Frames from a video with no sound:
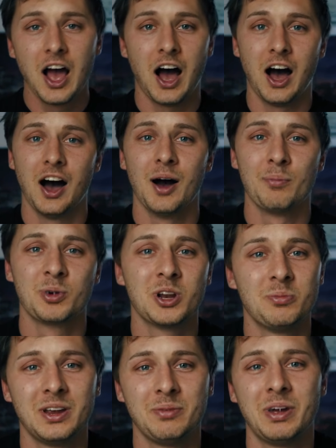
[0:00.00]
I'm gonna
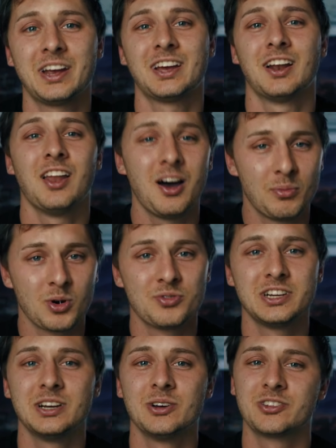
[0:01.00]
be making a lot more
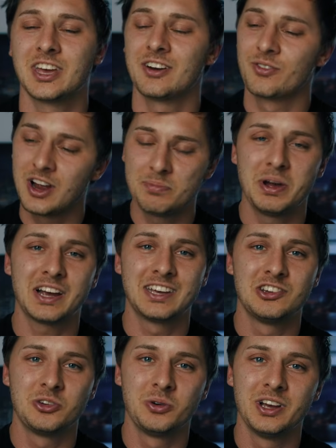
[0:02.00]
videos, getting right back
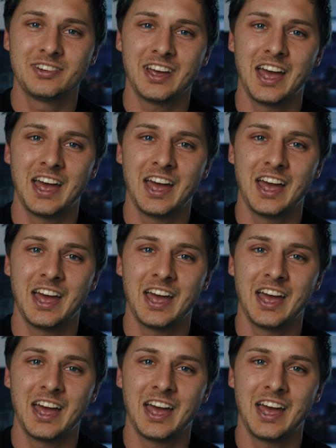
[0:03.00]
into it,